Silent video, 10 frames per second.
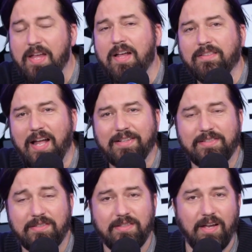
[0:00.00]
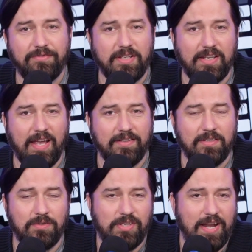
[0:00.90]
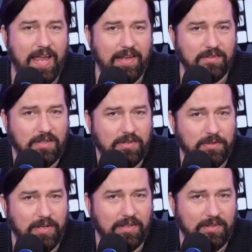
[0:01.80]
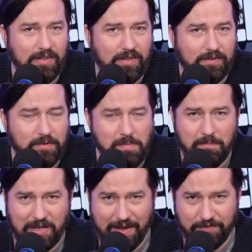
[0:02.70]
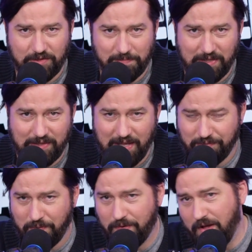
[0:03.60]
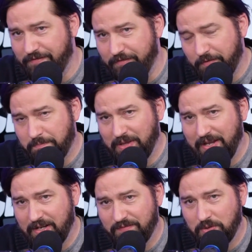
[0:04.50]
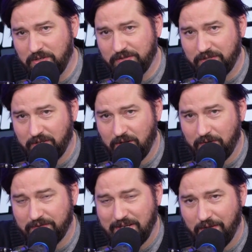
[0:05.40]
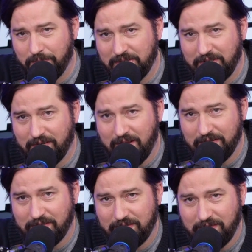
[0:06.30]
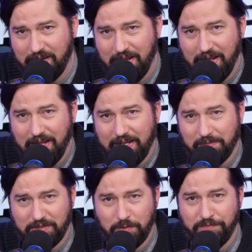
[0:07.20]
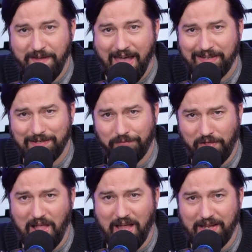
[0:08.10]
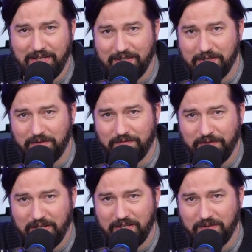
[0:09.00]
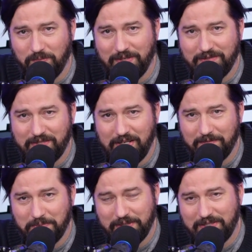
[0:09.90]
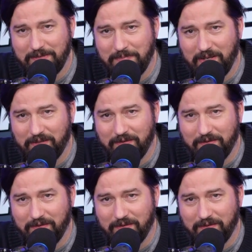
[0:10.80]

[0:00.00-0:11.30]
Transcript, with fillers: Lots of stuff to get to today, including, you know, you remember Kevin Smith got thrown off of a plane a few years ago on Southwest Airlines because he was too fat to fly. He couldn't fit in one seat and put a seatbelt